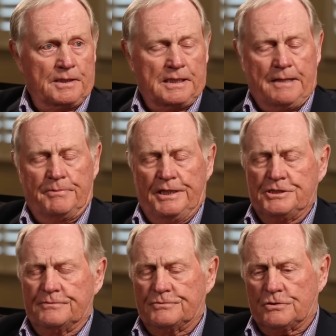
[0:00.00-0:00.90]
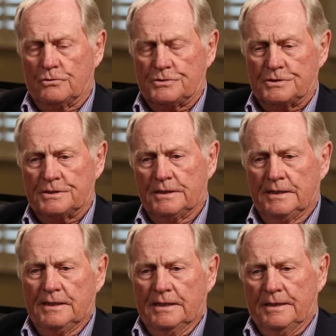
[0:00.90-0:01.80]
combination of courses,
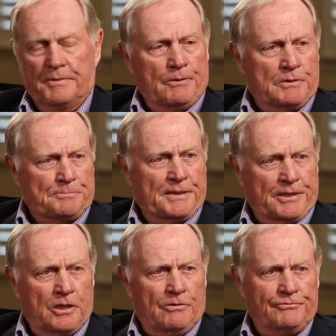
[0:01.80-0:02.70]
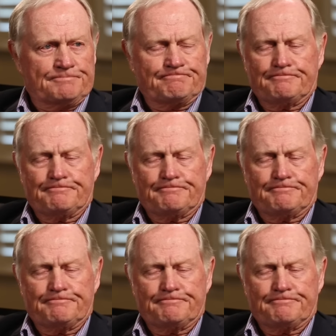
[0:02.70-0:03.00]
but I went and played golf.